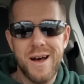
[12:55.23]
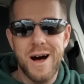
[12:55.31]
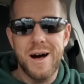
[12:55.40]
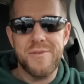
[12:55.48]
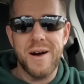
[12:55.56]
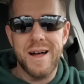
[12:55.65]

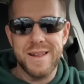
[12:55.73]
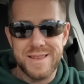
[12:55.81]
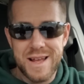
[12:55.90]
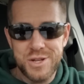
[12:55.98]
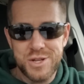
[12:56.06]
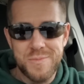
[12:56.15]
off on
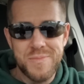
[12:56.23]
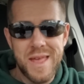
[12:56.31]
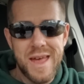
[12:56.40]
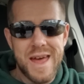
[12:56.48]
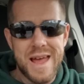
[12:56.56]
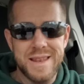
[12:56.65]
attention,
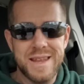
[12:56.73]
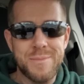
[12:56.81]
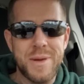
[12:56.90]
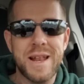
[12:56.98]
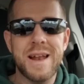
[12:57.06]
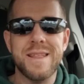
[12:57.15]
and didn't
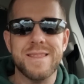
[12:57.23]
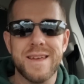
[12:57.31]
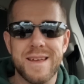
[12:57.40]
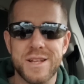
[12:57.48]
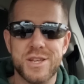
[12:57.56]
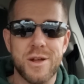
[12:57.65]
mean
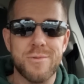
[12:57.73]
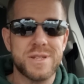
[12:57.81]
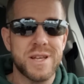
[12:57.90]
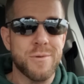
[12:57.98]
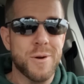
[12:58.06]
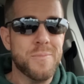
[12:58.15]
anything, etc.,
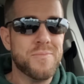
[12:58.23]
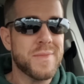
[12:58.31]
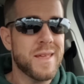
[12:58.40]
etc.